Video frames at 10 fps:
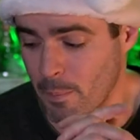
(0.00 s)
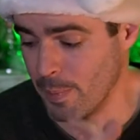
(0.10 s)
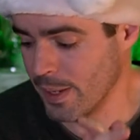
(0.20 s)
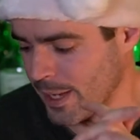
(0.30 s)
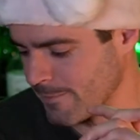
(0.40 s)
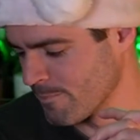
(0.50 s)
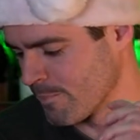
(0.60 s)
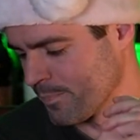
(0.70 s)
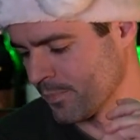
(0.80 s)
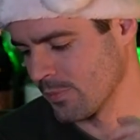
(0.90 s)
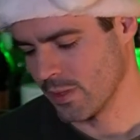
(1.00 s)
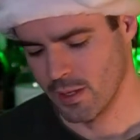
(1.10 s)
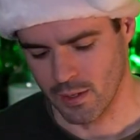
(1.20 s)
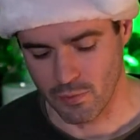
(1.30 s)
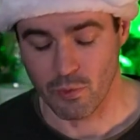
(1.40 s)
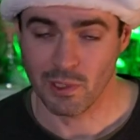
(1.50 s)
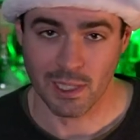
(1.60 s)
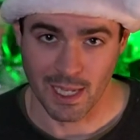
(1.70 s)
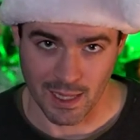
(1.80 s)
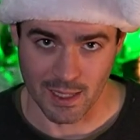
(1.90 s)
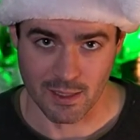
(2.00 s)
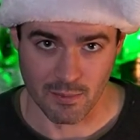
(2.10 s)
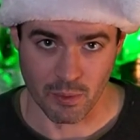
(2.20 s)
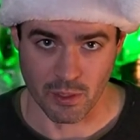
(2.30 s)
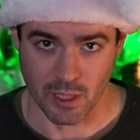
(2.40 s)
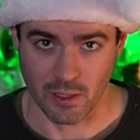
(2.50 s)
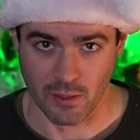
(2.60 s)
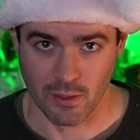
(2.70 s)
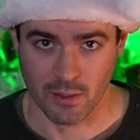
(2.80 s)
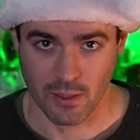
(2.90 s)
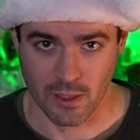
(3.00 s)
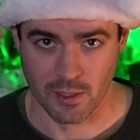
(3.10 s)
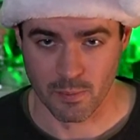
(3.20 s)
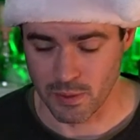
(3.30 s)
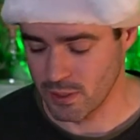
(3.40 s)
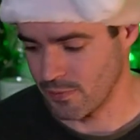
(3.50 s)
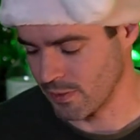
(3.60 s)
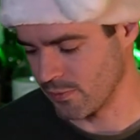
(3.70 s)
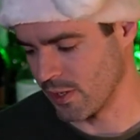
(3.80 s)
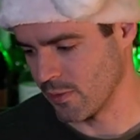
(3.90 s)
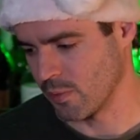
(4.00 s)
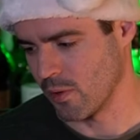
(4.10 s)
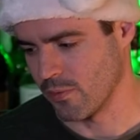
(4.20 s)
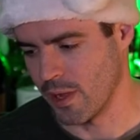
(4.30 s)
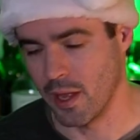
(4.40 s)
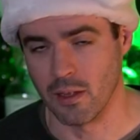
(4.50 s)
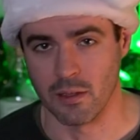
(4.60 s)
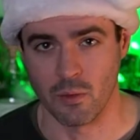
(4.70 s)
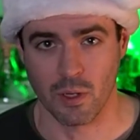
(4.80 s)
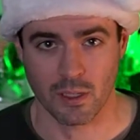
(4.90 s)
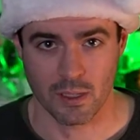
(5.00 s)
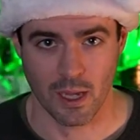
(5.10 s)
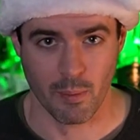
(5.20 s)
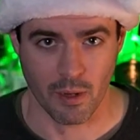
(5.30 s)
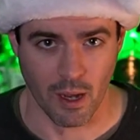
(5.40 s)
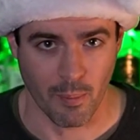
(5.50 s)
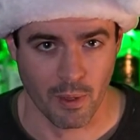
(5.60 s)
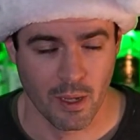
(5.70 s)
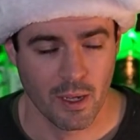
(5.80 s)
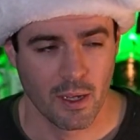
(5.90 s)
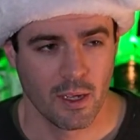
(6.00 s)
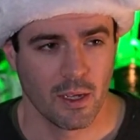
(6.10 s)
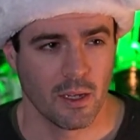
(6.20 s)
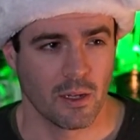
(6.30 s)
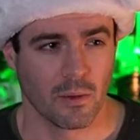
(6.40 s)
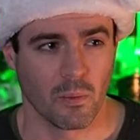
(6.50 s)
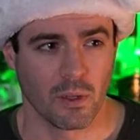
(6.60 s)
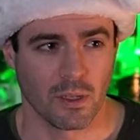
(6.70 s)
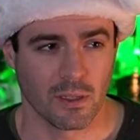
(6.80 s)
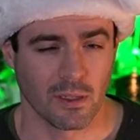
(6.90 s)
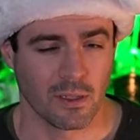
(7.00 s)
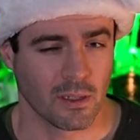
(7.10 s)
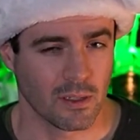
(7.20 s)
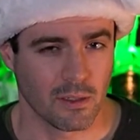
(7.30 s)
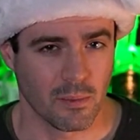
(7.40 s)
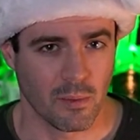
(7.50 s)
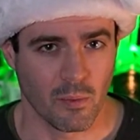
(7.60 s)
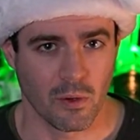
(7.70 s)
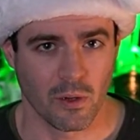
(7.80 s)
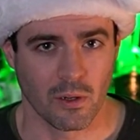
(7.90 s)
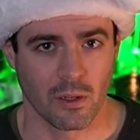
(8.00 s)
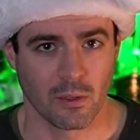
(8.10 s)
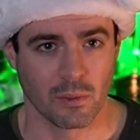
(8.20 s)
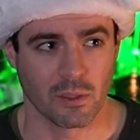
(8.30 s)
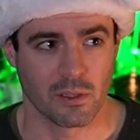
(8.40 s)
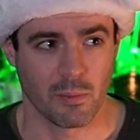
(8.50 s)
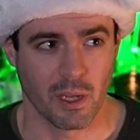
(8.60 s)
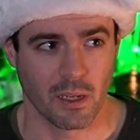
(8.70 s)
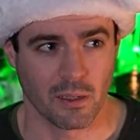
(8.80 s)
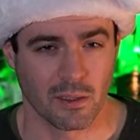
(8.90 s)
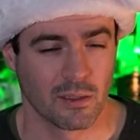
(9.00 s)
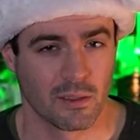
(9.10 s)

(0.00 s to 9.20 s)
But if you really like this in particular, this specific flavor profile, and you want to step it up, you're willing to look a little bit more, and you're willing to spend,